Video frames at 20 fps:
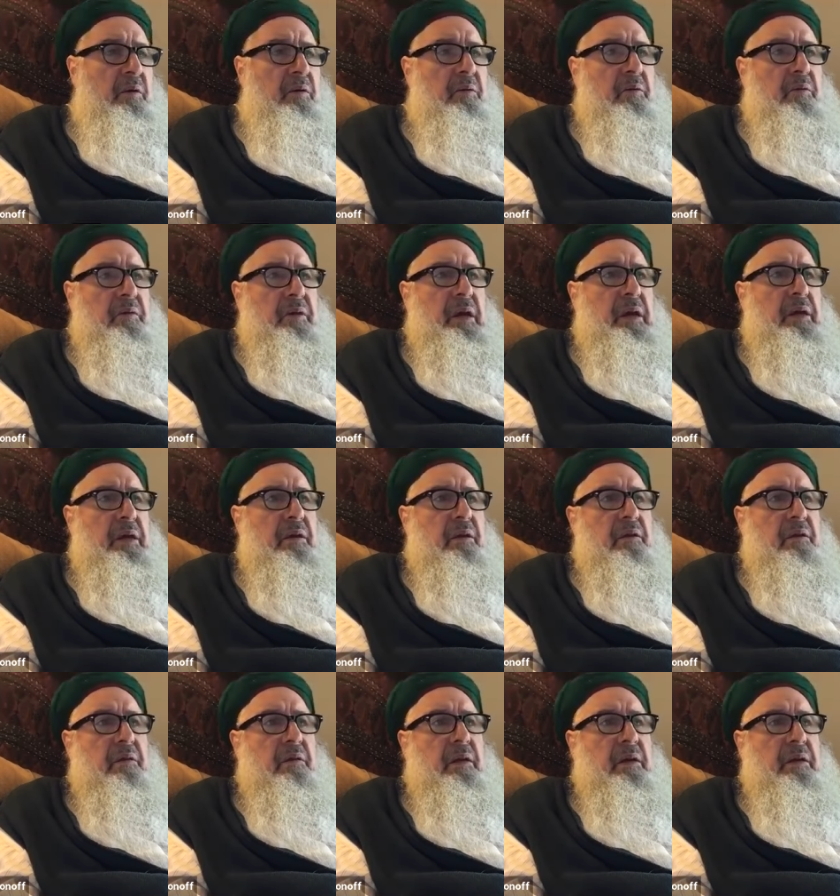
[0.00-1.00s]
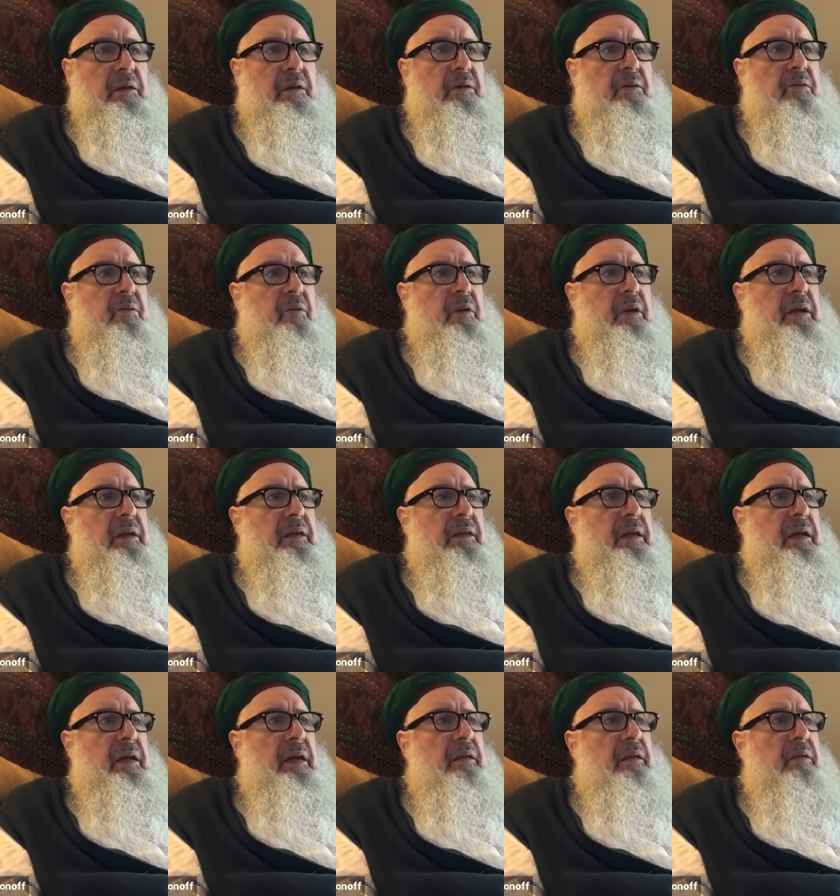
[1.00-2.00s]
to say like this or like
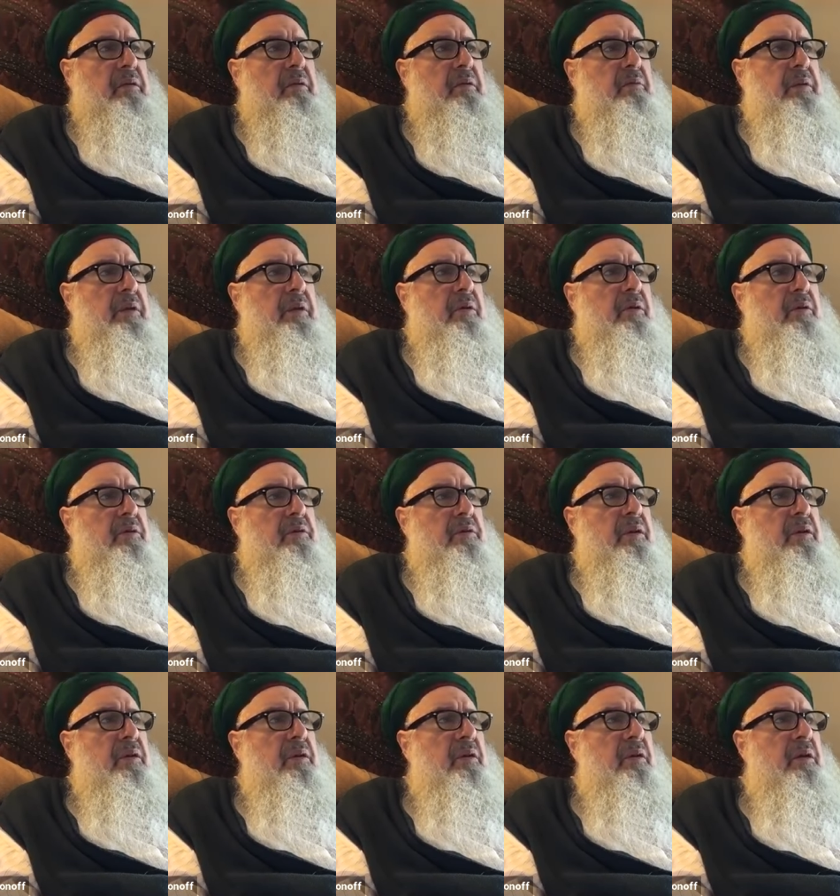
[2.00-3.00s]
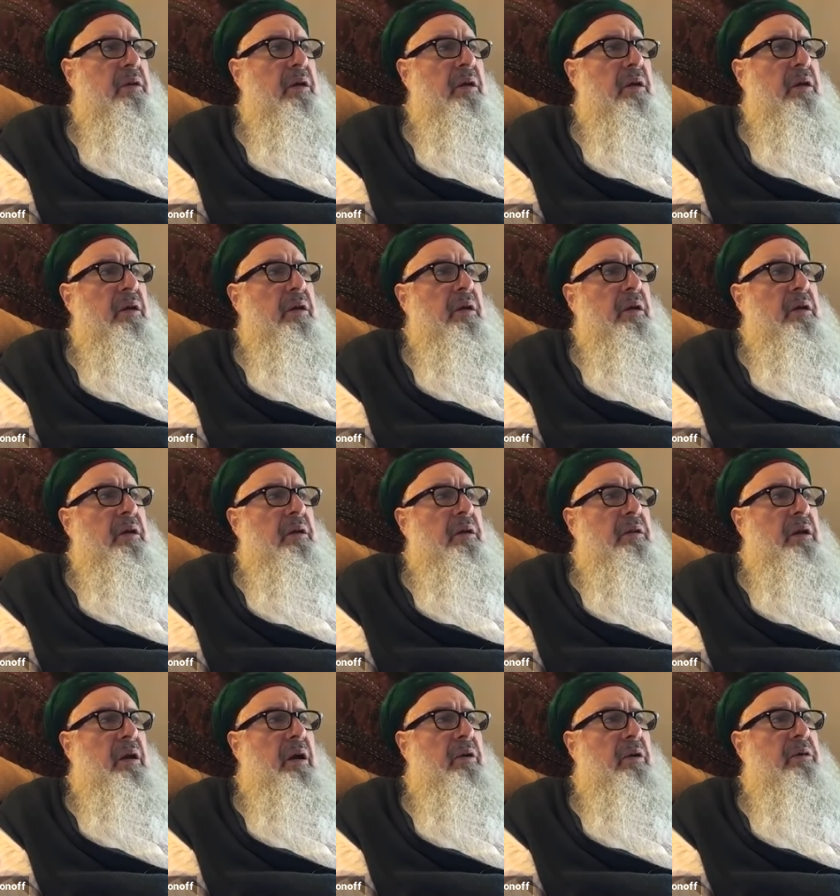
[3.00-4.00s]
that, because
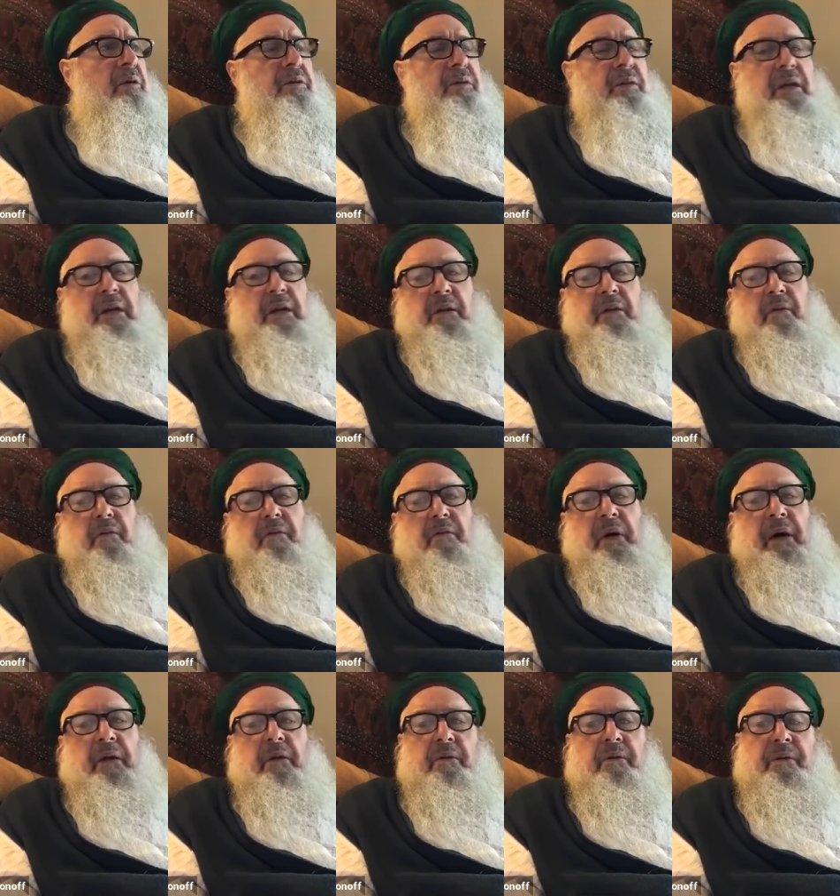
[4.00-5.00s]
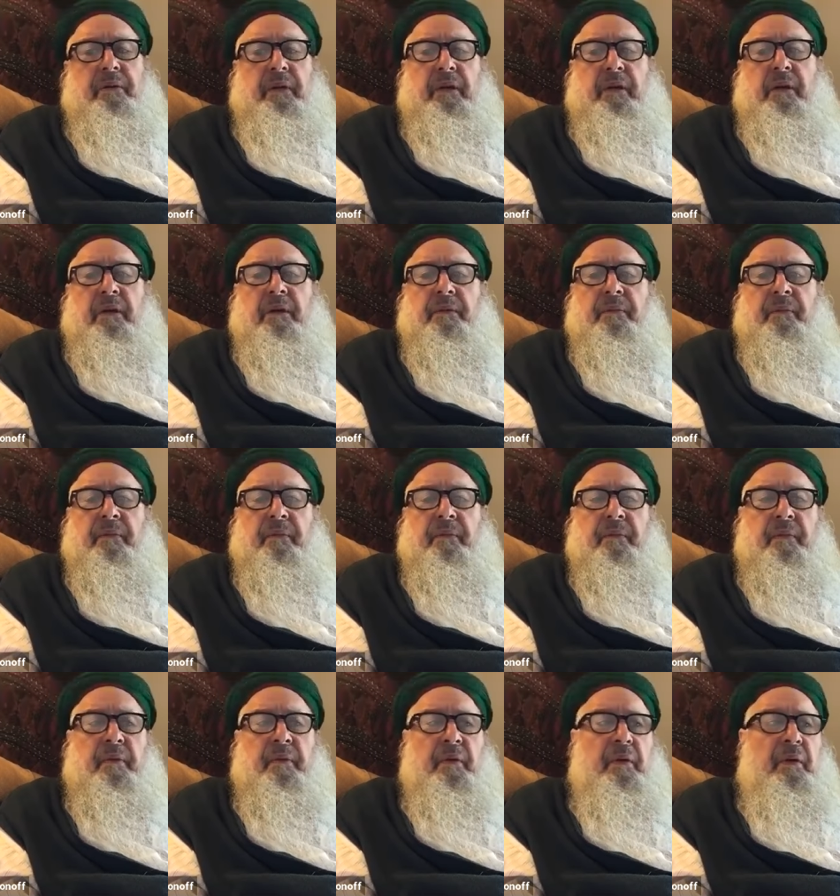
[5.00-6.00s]
the hardest thing to follow the
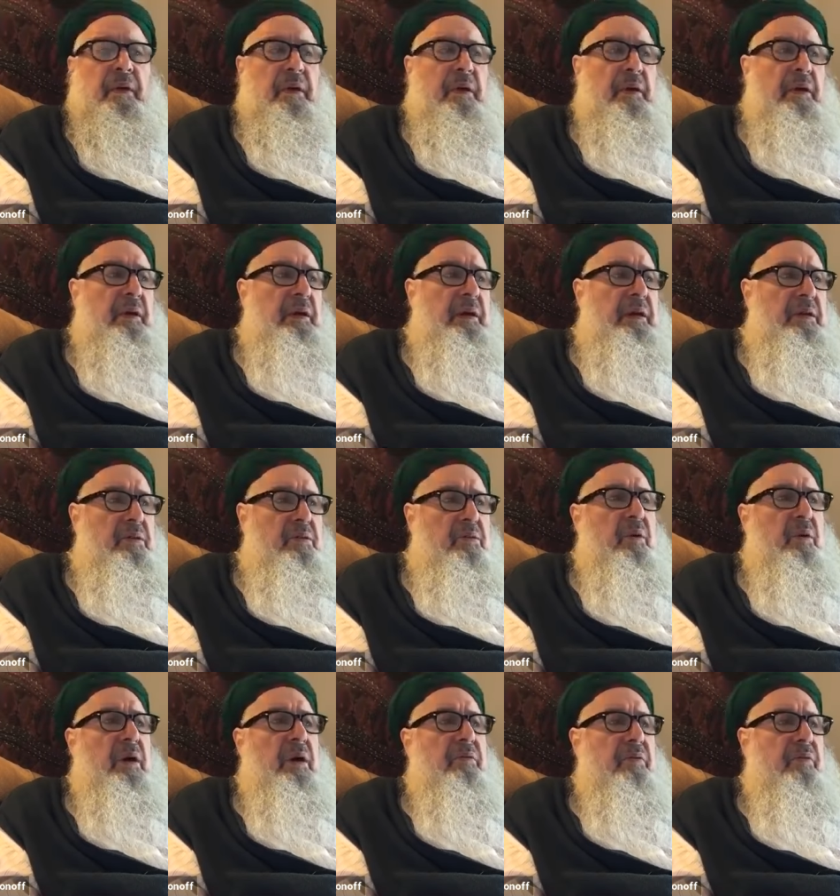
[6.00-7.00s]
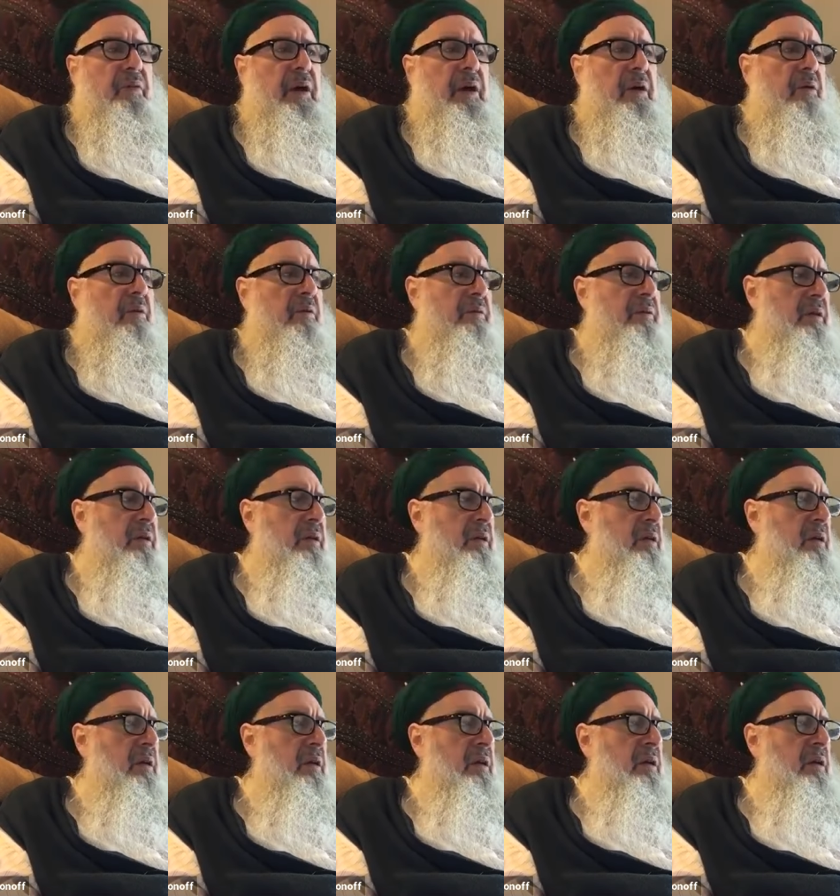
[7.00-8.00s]
is to follow the